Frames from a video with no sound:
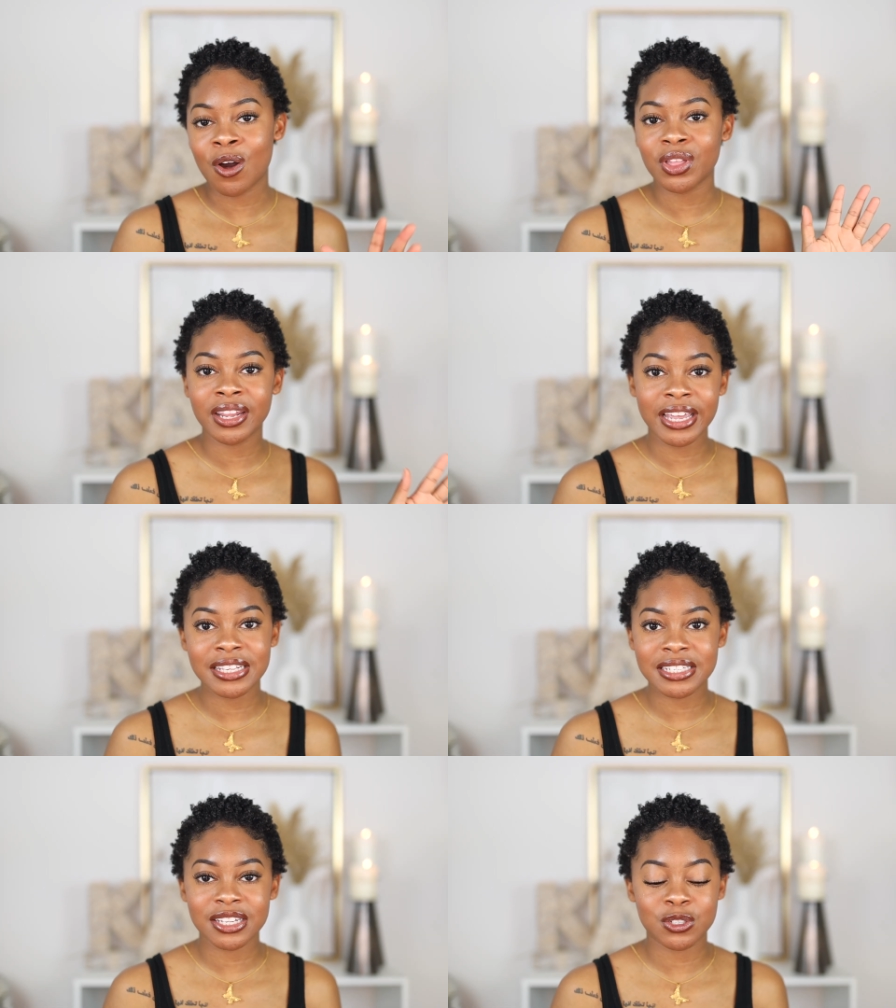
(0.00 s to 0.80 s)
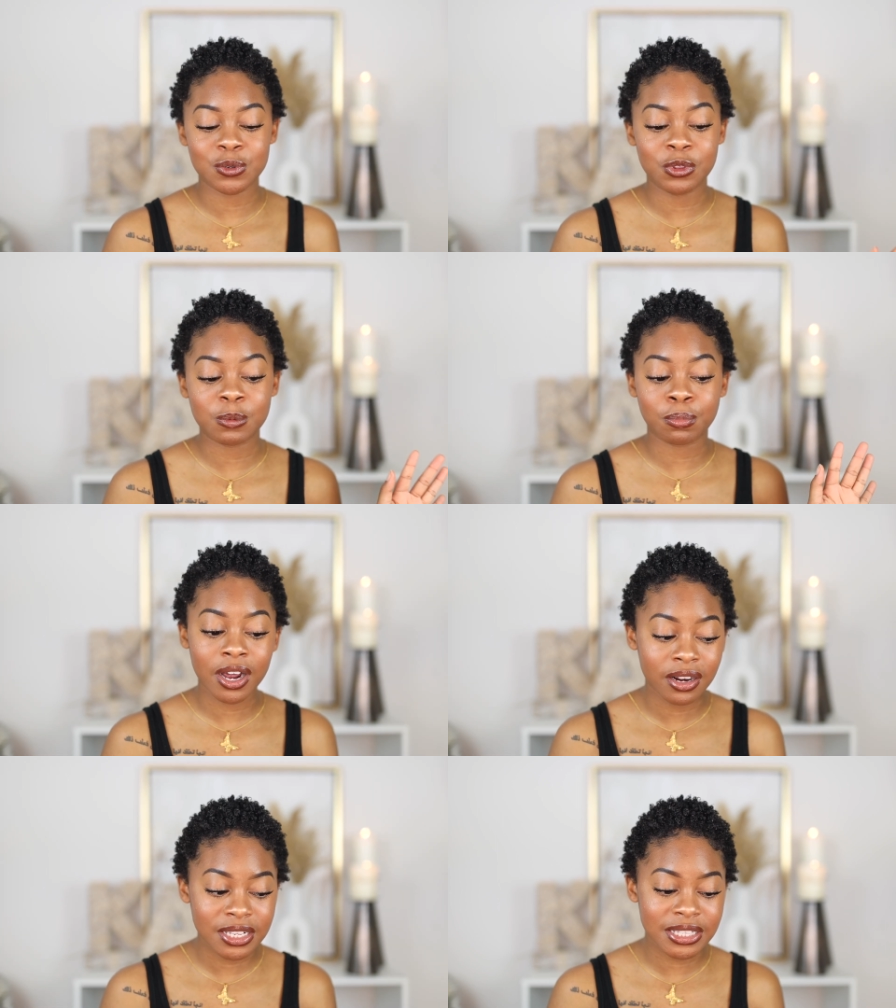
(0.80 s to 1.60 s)
All the links to the
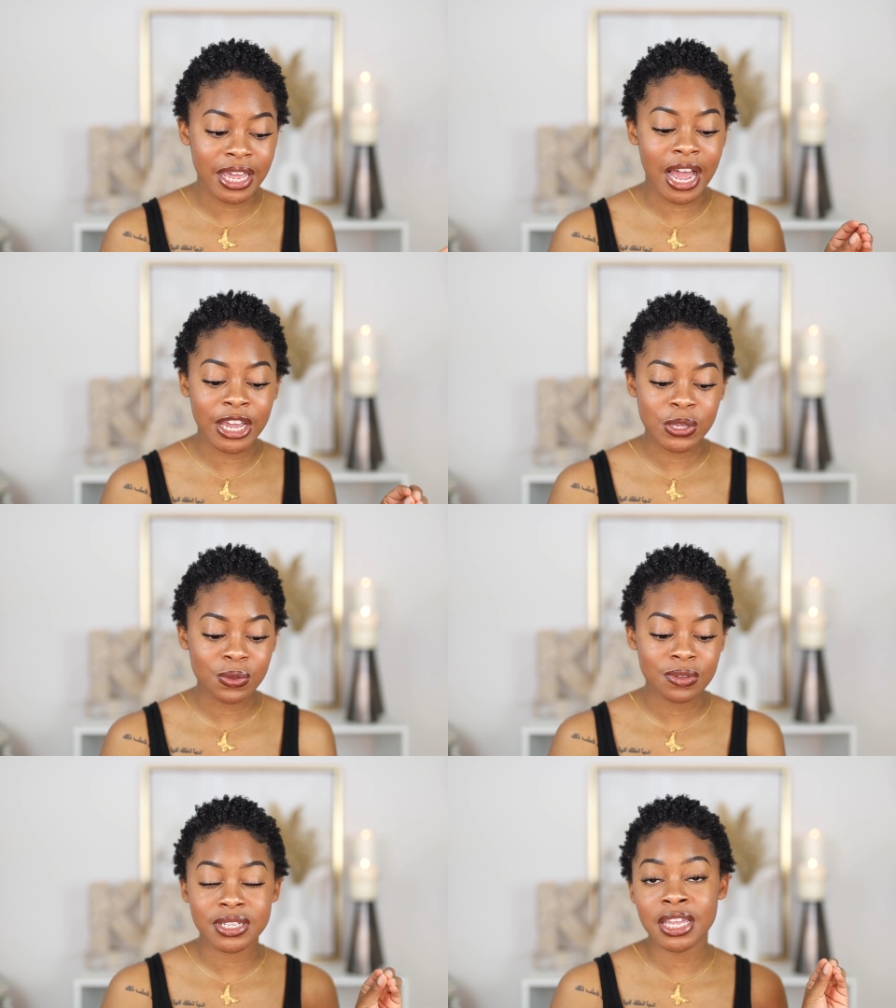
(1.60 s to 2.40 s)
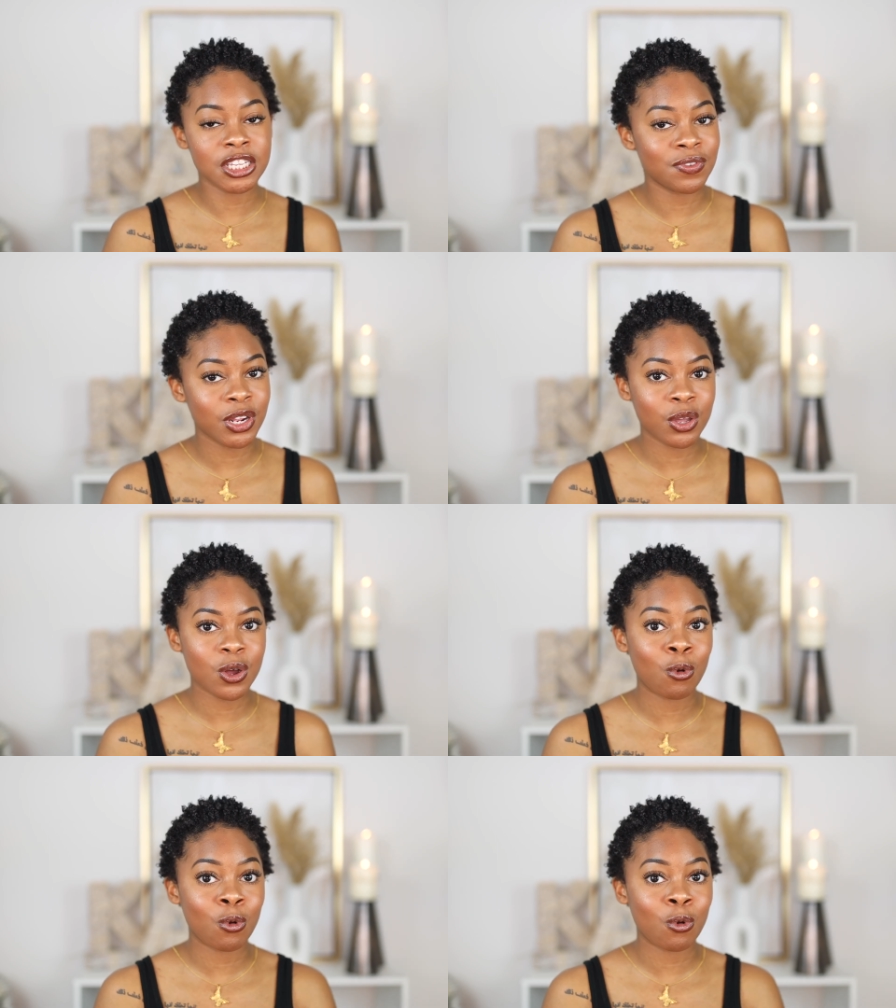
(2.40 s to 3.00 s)
products that I used in this video